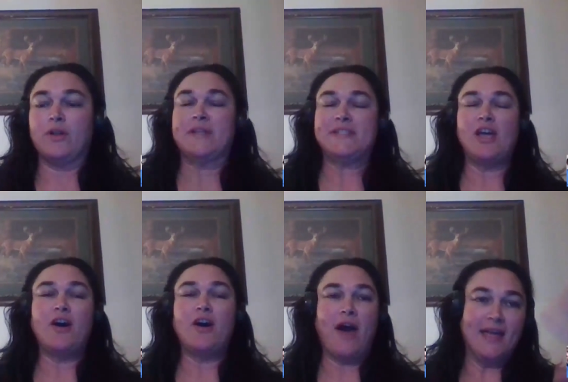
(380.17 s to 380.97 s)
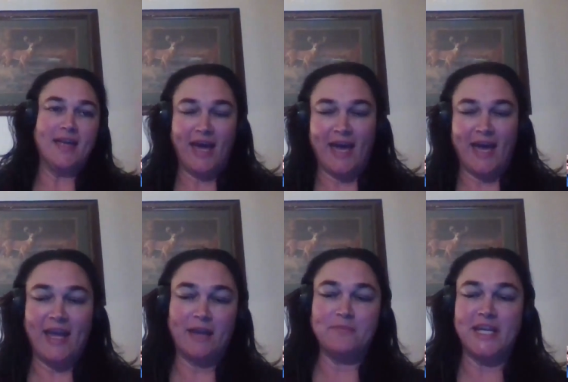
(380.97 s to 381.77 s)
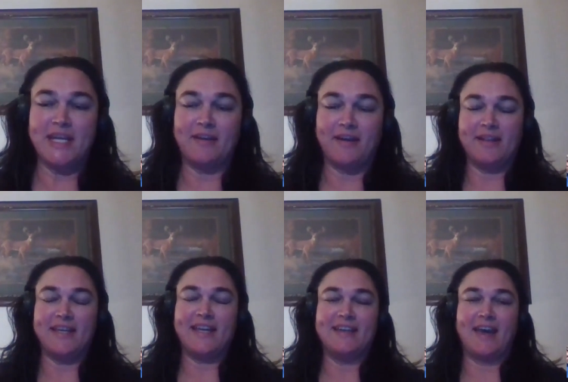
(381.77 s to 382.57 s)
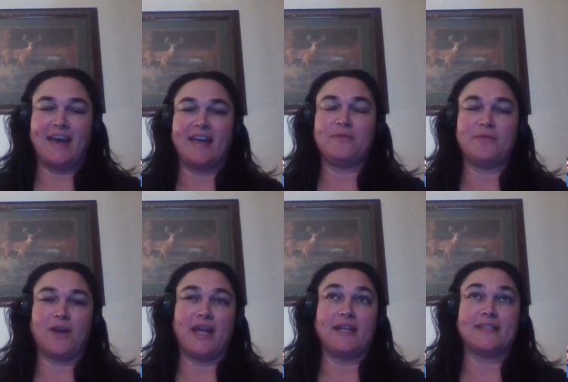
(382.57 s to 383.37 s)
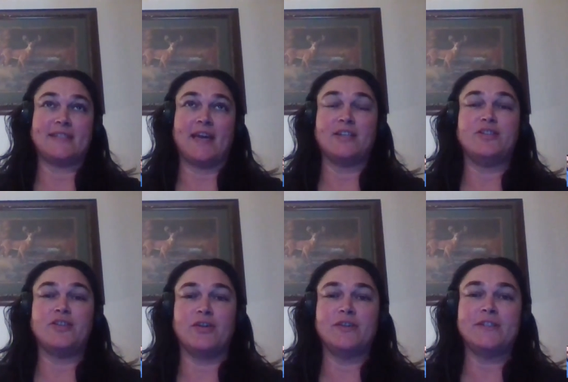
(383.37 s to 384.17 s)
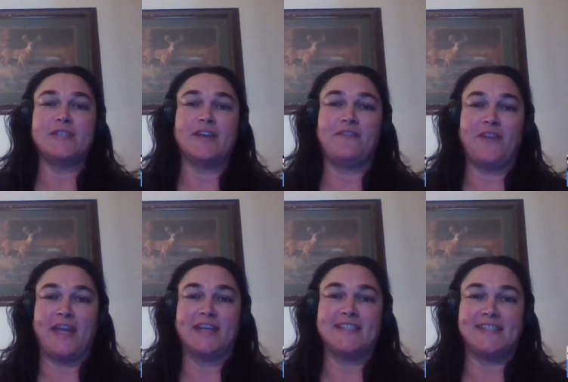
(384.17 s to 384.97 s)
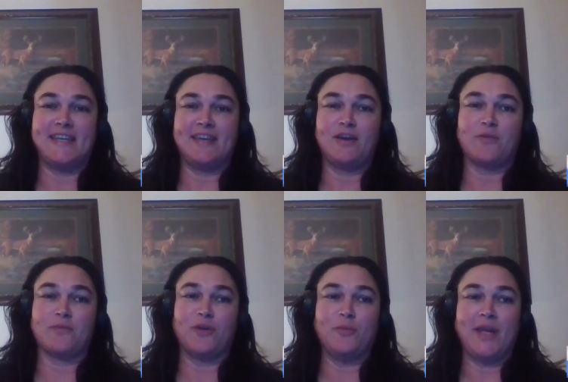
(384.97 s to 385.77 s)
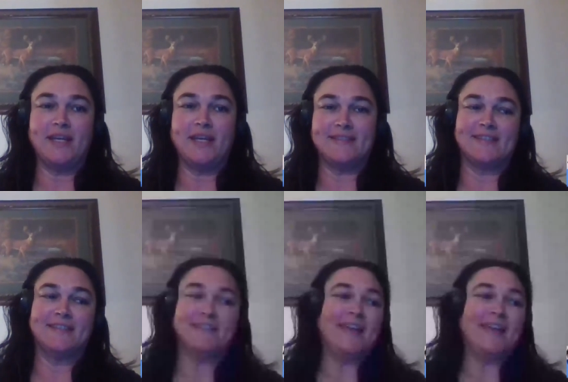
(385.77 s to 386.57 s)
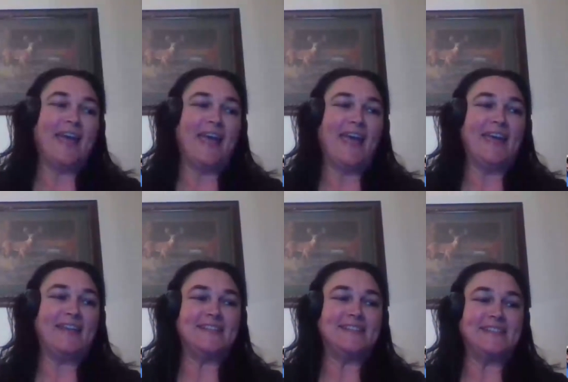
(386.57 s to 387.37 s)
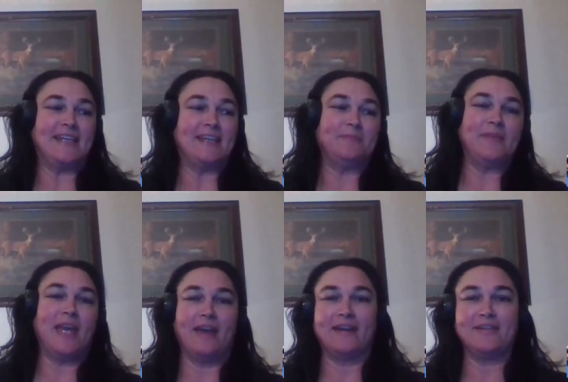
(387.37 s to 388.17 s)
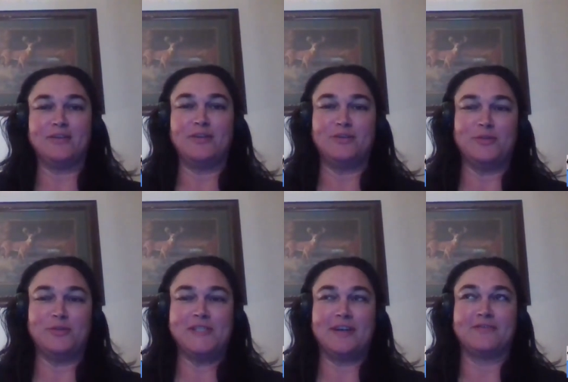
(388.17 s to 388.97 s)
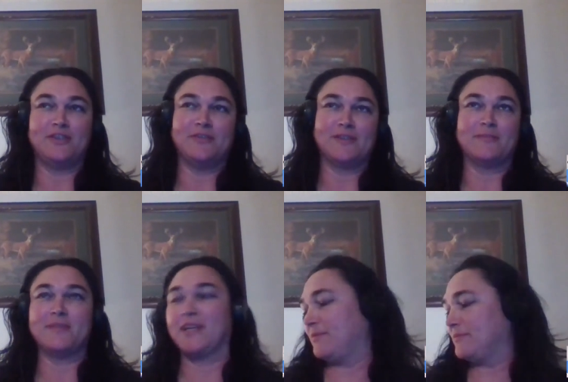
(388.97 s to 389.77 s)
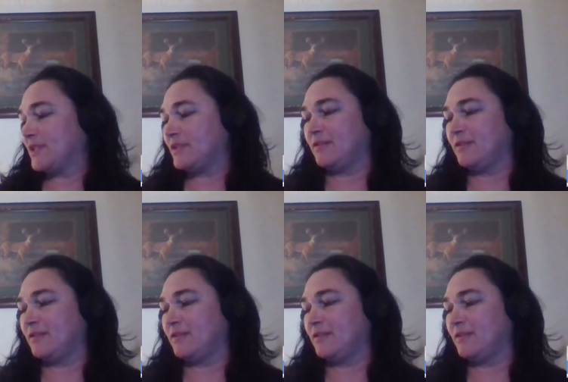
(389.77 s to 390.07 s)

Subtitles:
So, hi, I'm Dana Gollin. I write adult fantasy romance. And yeah, I do YouTube stuff too sometimes.